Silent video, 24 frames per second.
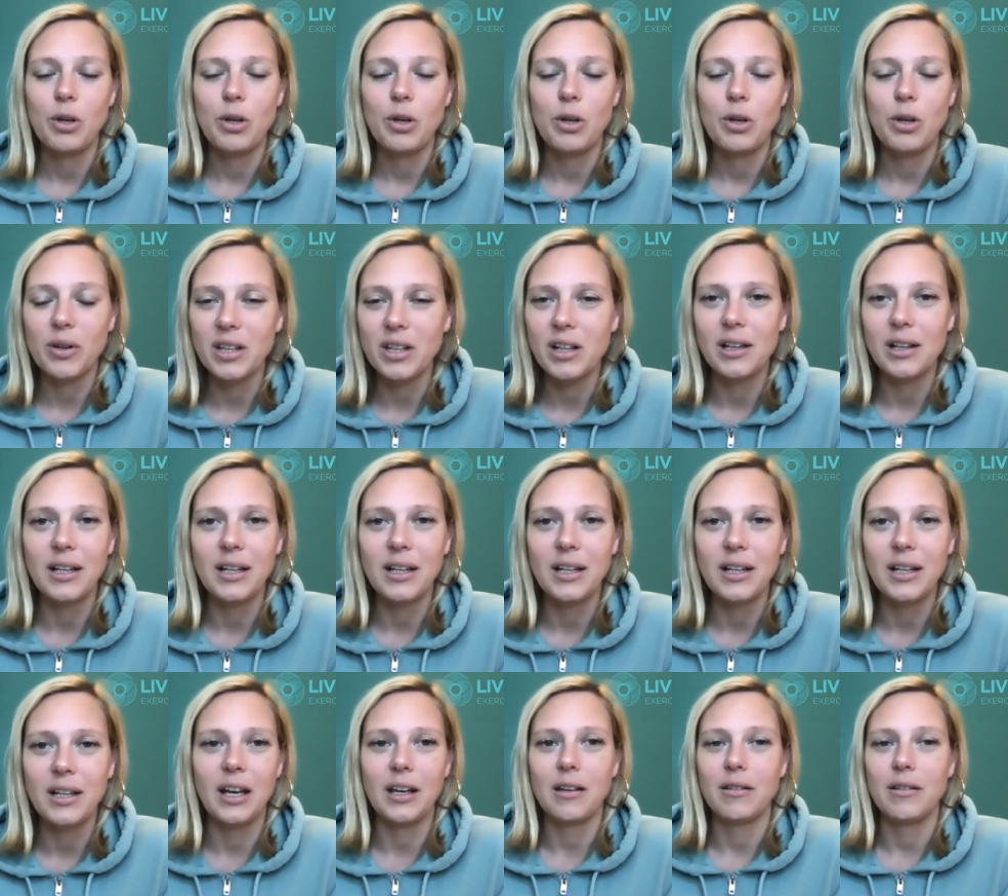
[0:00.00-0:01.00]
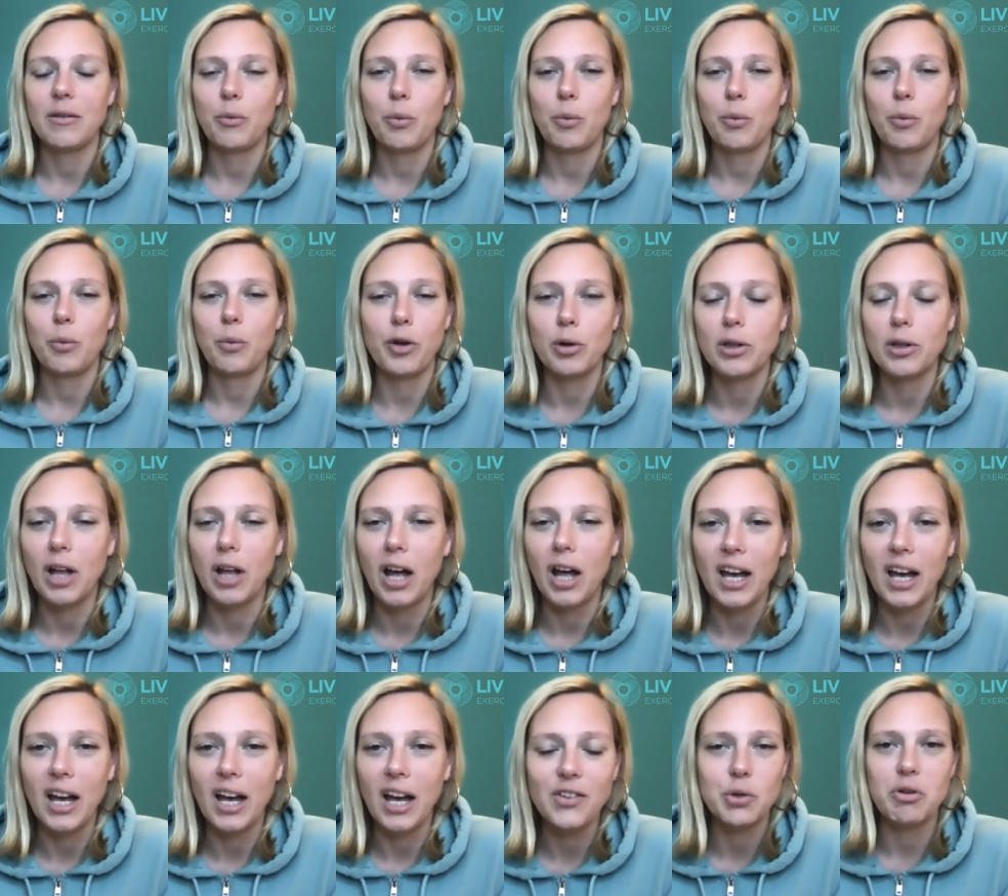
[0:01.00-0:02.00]
when you're in the clinic, if you're
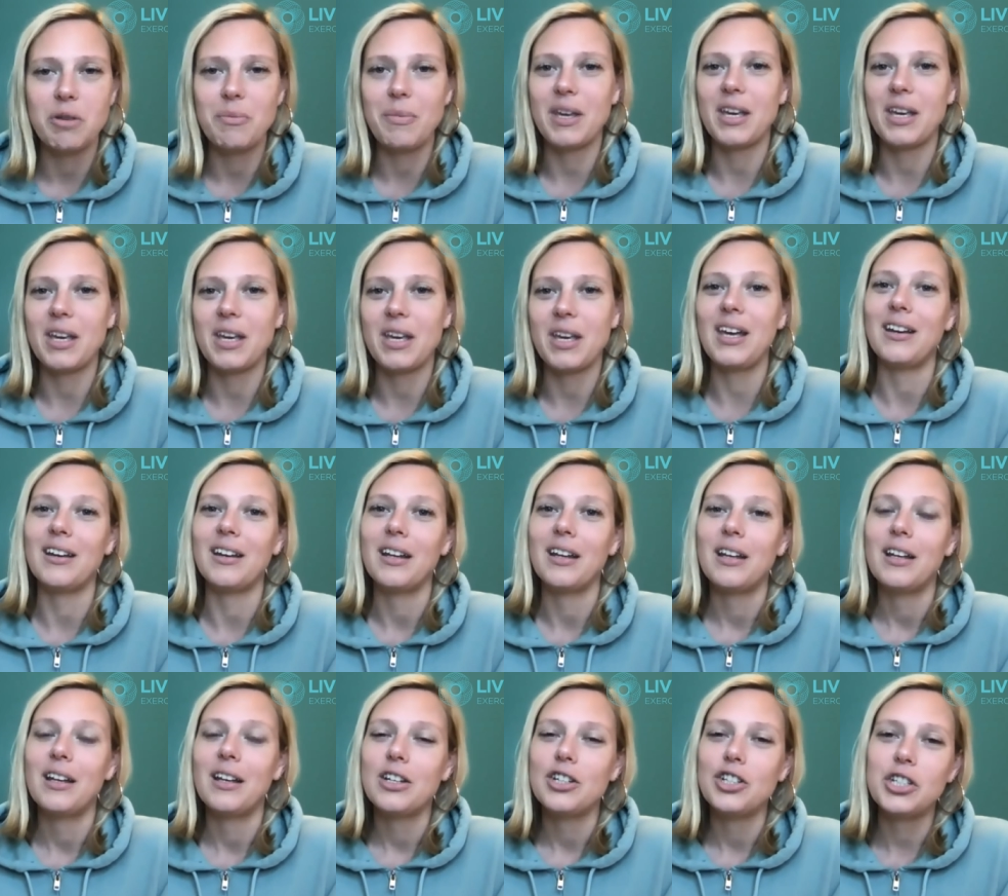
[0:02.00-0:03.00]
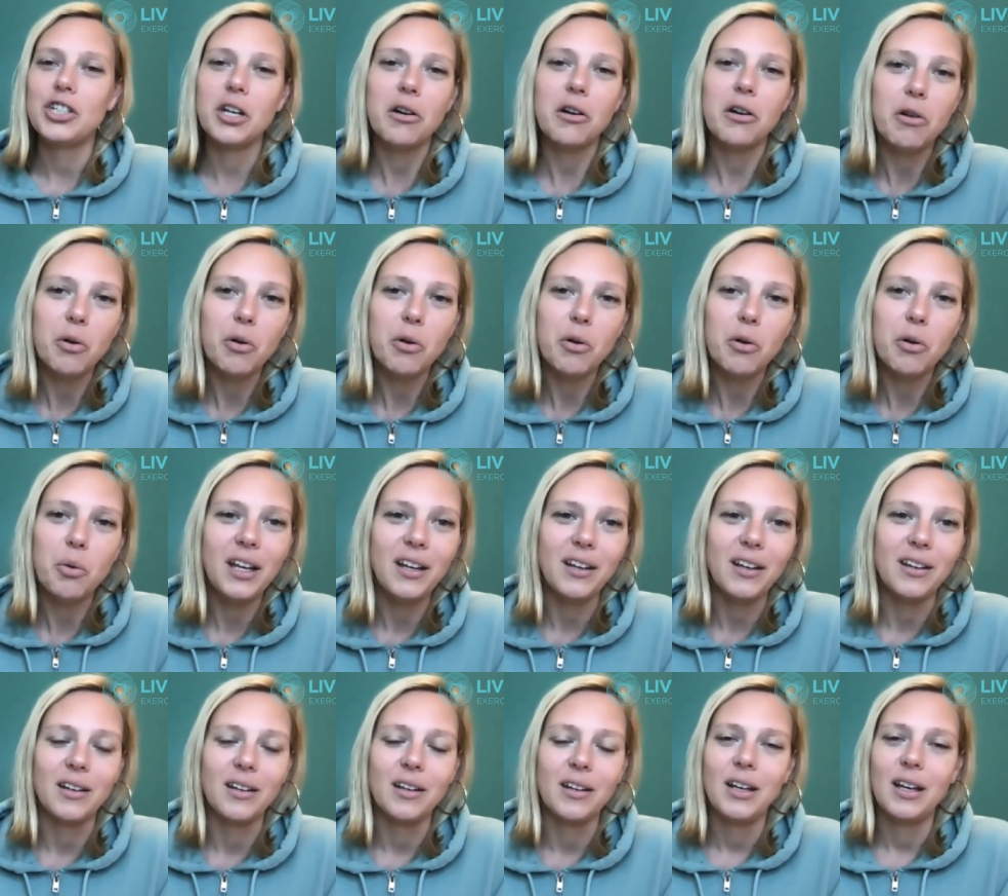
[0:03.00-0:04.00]
live streaming in, share a
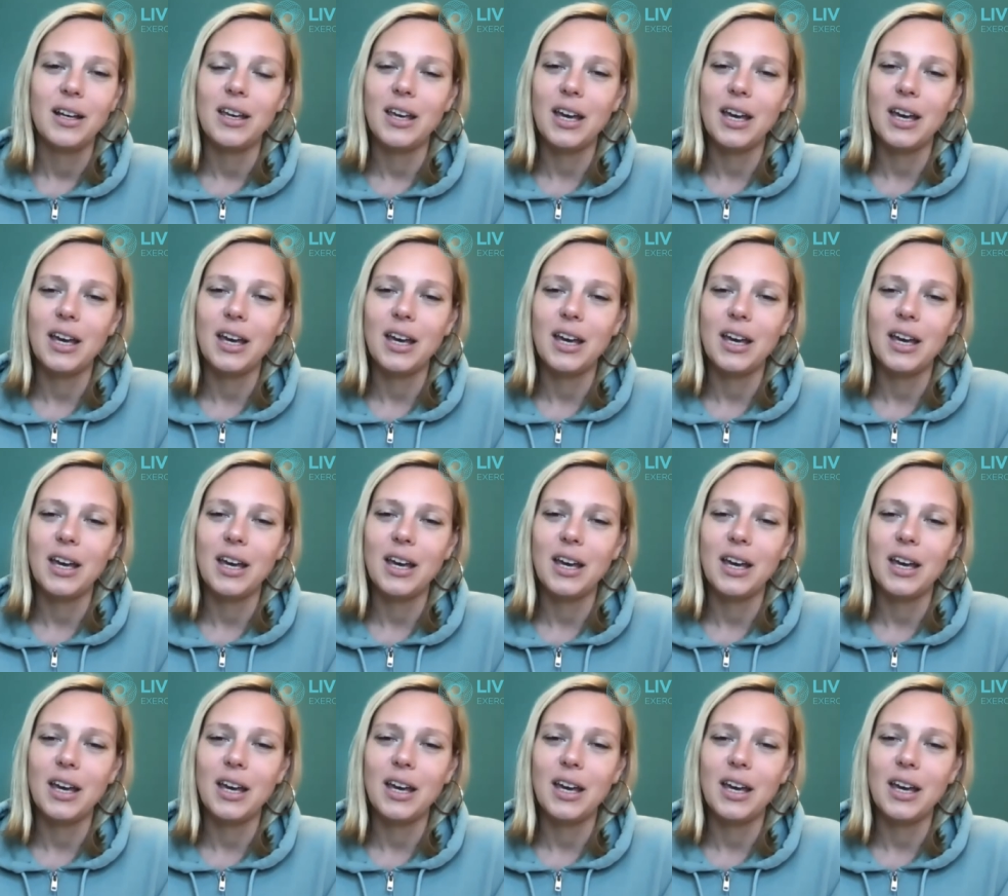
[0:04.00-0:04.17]
win.